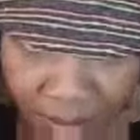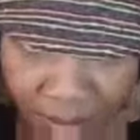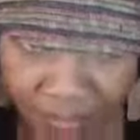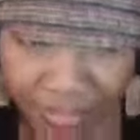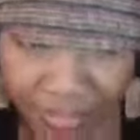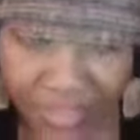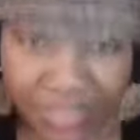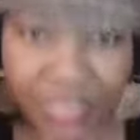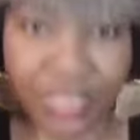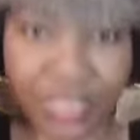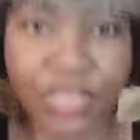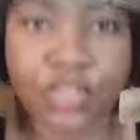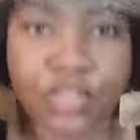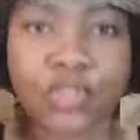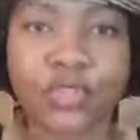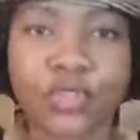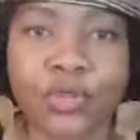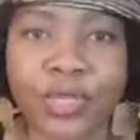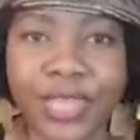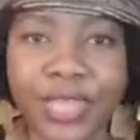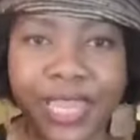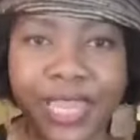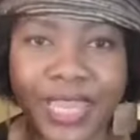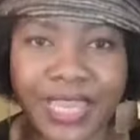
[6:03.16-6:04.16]
because
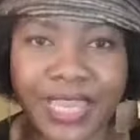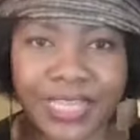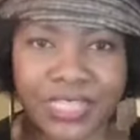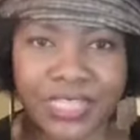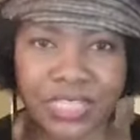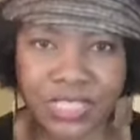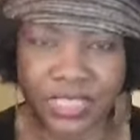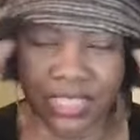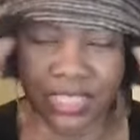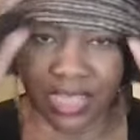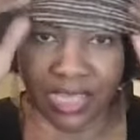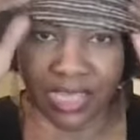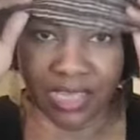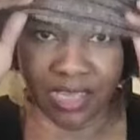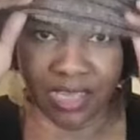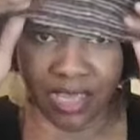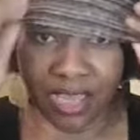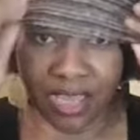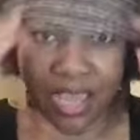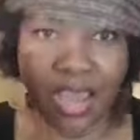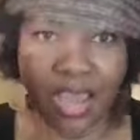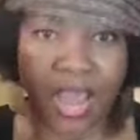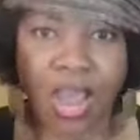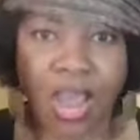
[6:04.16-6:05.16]
you can see
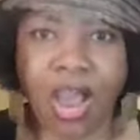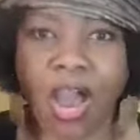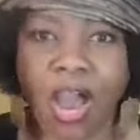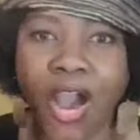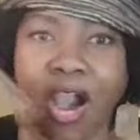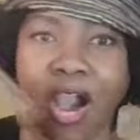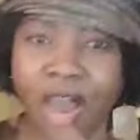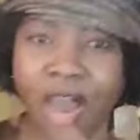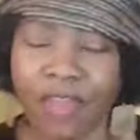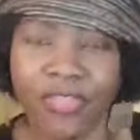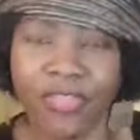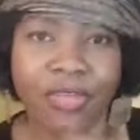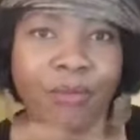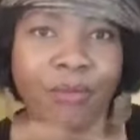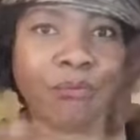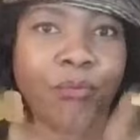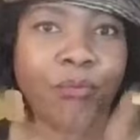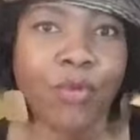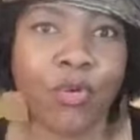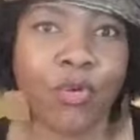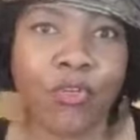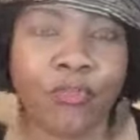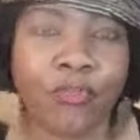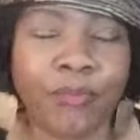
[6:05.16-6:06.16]
the
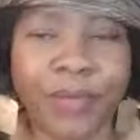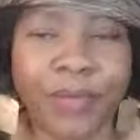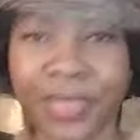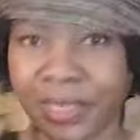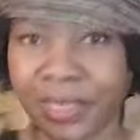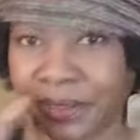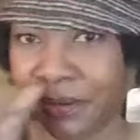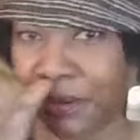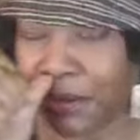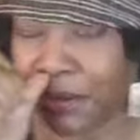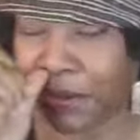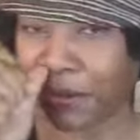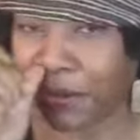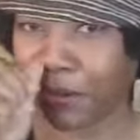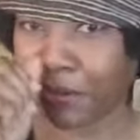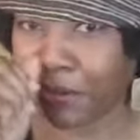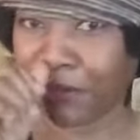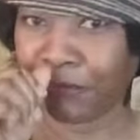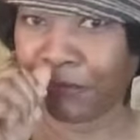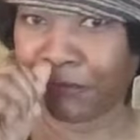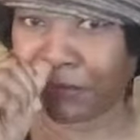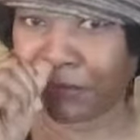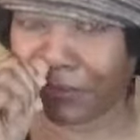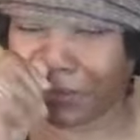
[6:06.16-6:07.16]
movement
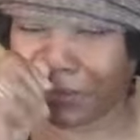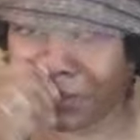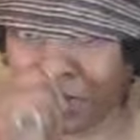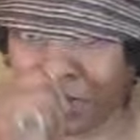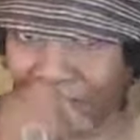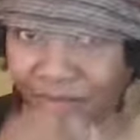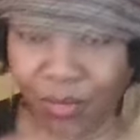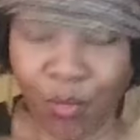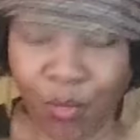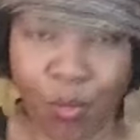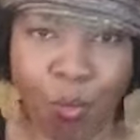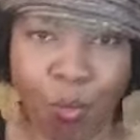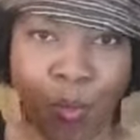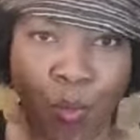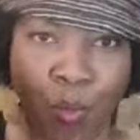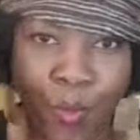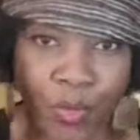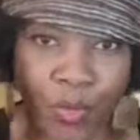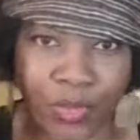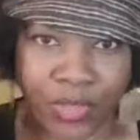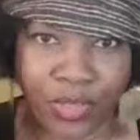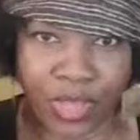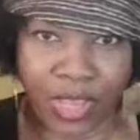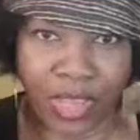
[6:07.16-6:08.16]
of
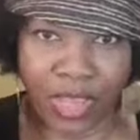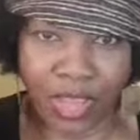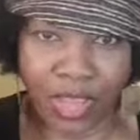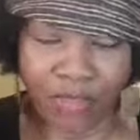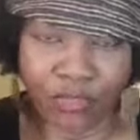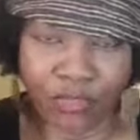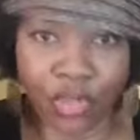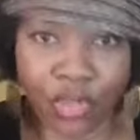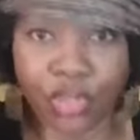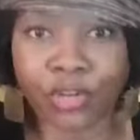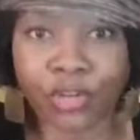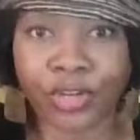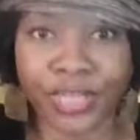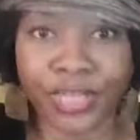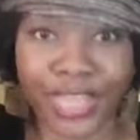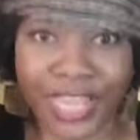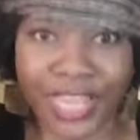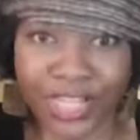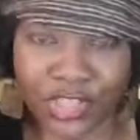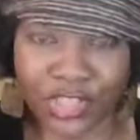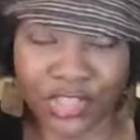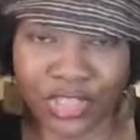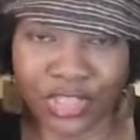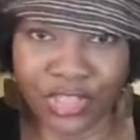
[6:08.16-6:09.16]
your
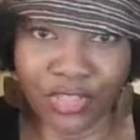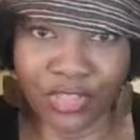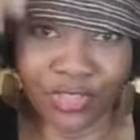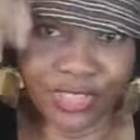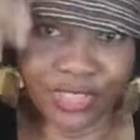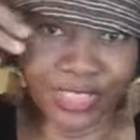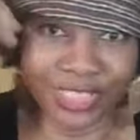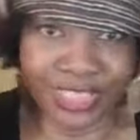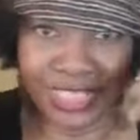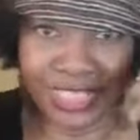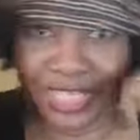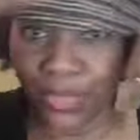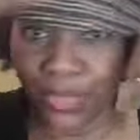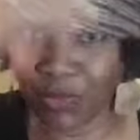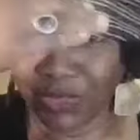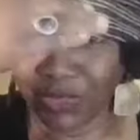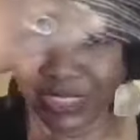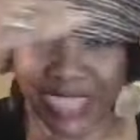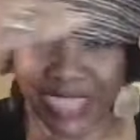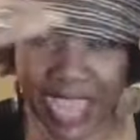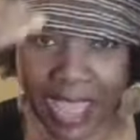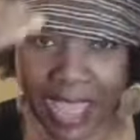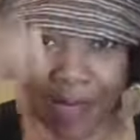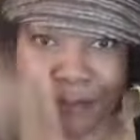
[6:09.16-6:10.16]
creation. You can see
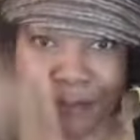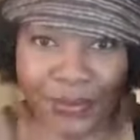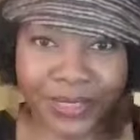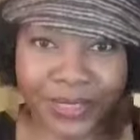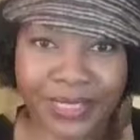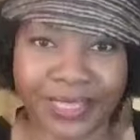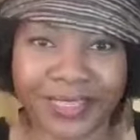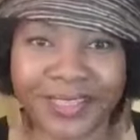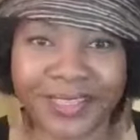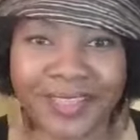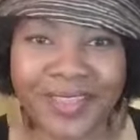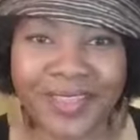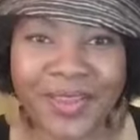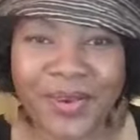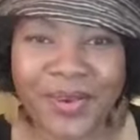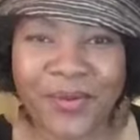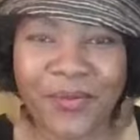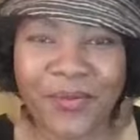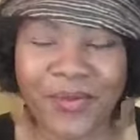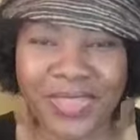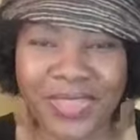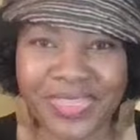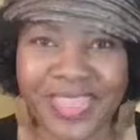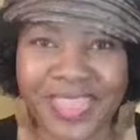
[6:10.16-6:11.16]
what's happening
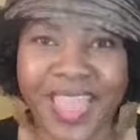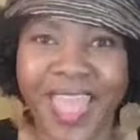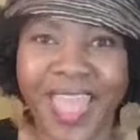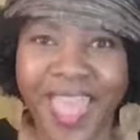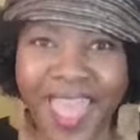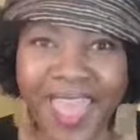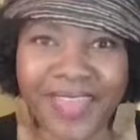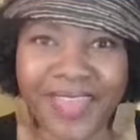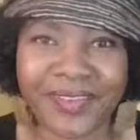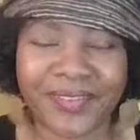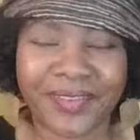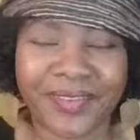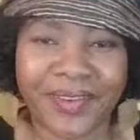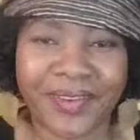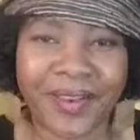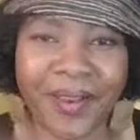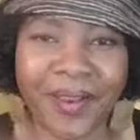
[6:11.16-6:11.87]
with the hat.